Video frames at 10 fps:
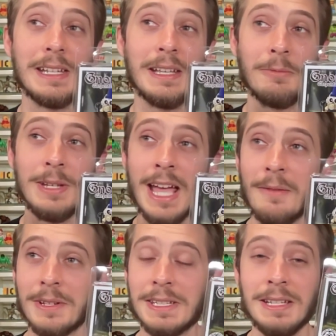And we have
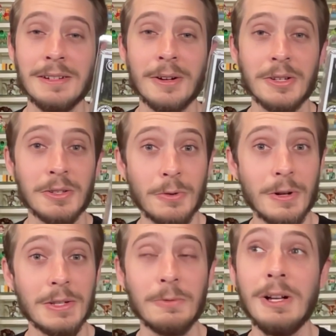a scene in our store
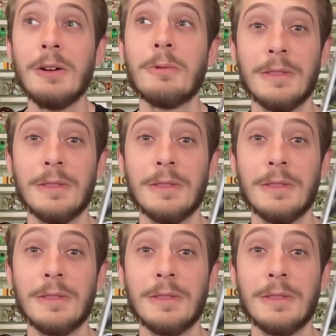as well where